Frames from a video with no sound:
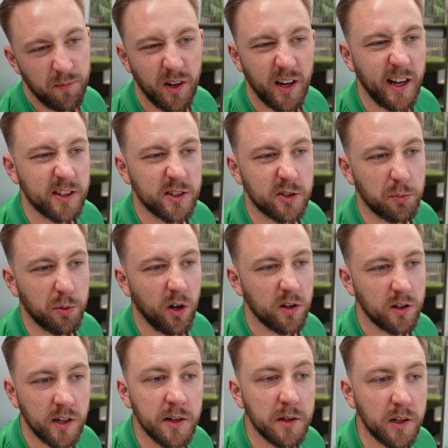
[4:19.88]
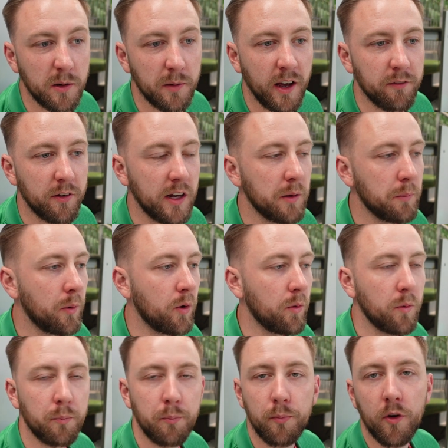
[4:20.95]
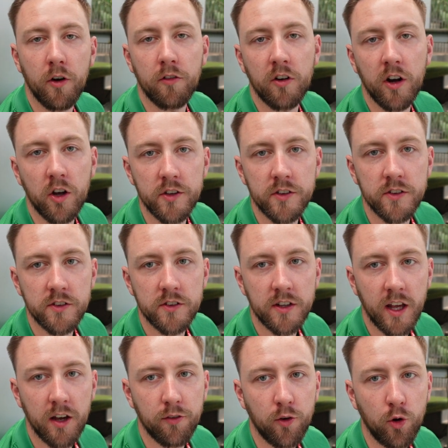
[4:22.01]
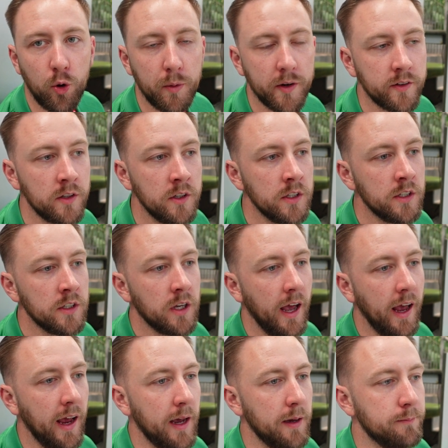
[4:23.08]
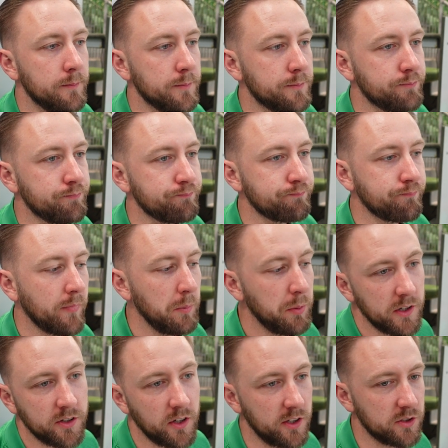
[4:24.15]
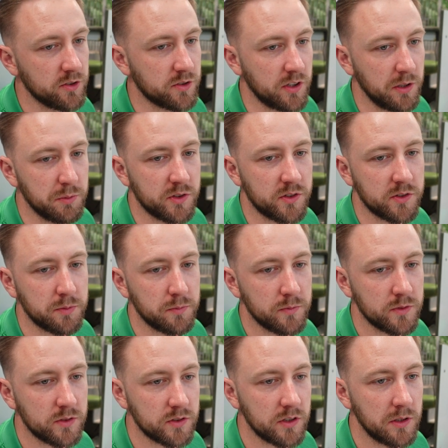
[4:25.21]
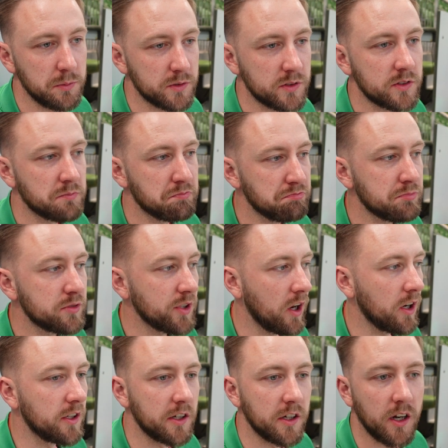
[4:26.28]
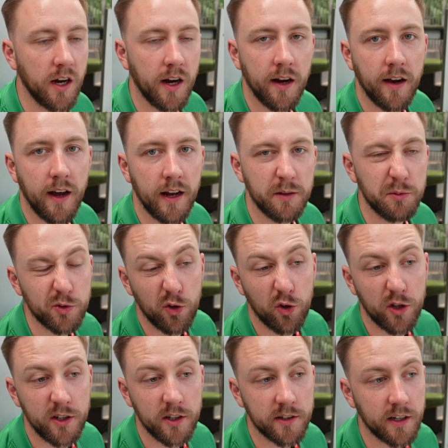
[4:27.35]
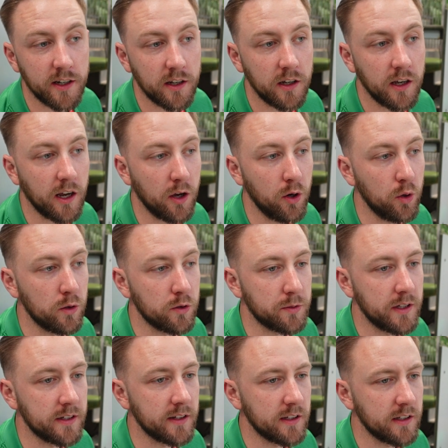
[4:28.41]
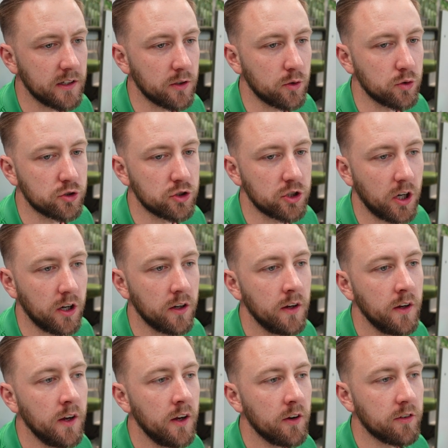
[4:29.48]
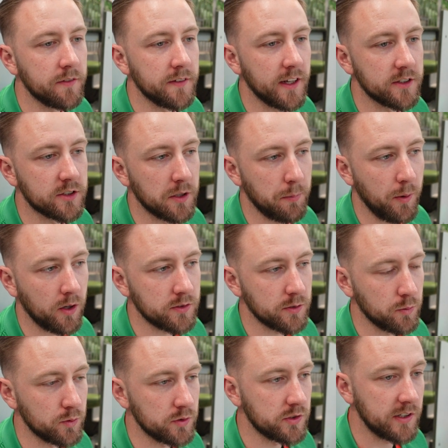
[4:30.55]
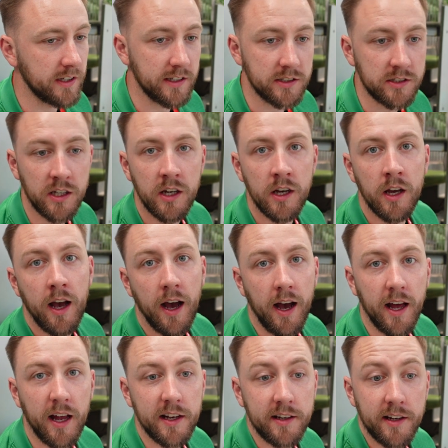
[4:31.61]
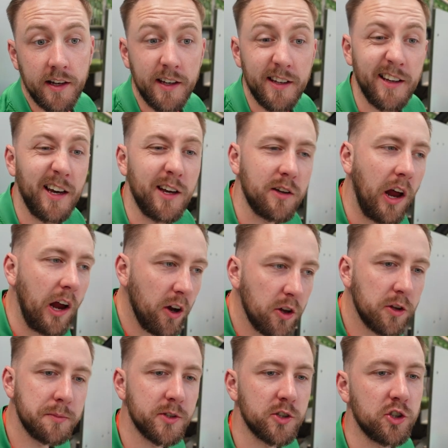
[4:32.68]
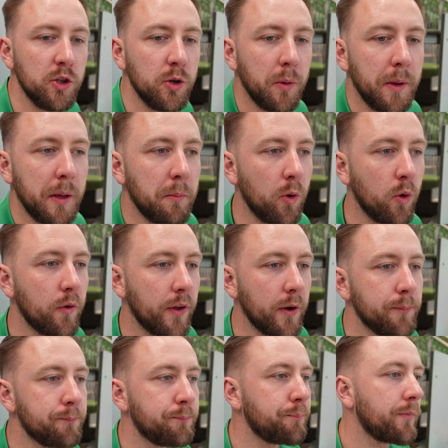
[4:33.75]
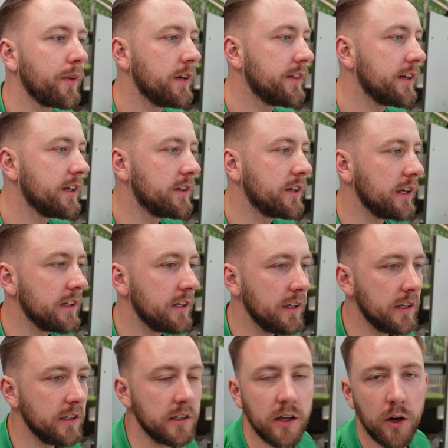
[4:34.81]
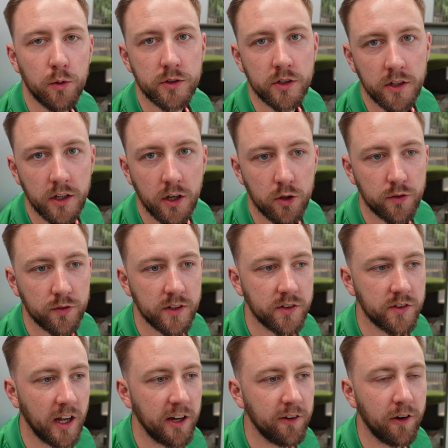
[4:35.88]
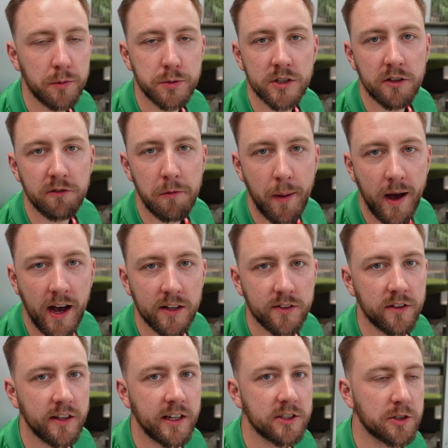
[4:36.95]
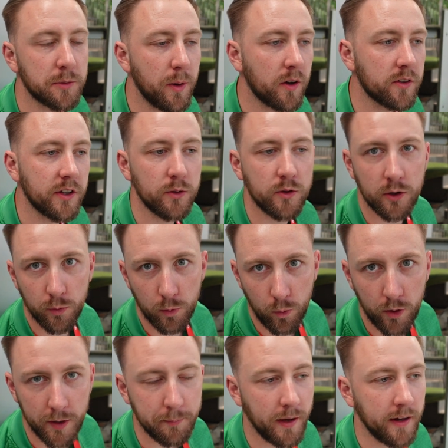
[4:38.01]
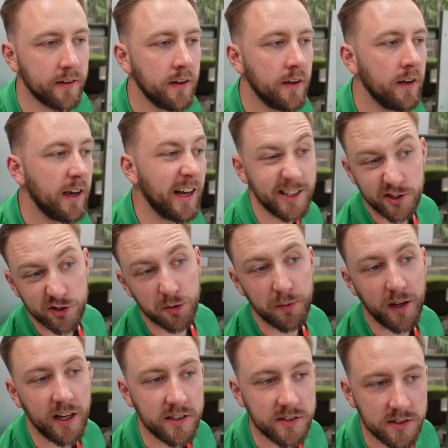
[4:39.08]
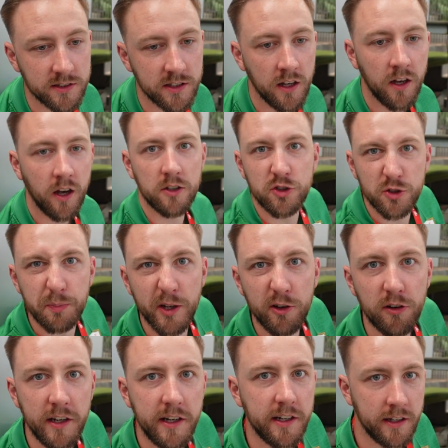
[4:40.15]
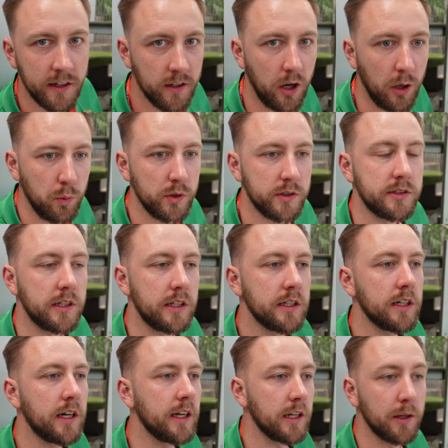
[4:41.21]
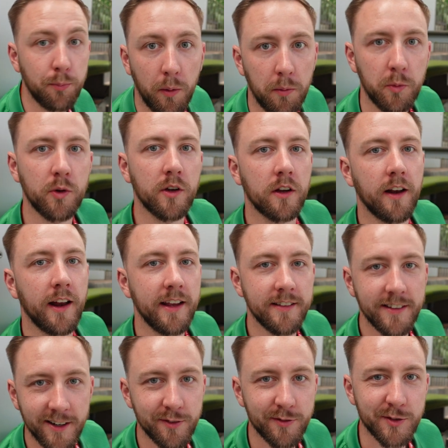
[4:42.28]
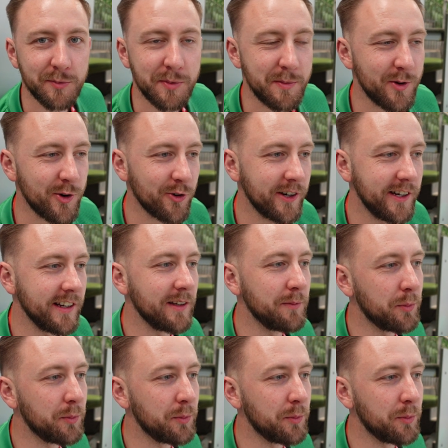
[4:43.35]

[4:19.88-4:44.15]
Against Gibraltar, he's going to have a little more of a license to get forward. But I tell you, just he was solid in there, and he was unlucky not to get a goal as well. I think he had a good shot from the edge of the box at one stage. And I like him to shoot a bit more, though. I think he always kind of goes for the safe option of a pass at the edge of the box out to the wide man. And in some cases, just be greedy, I would say. And he probably would have got an 8 there if he's a bit more greedy.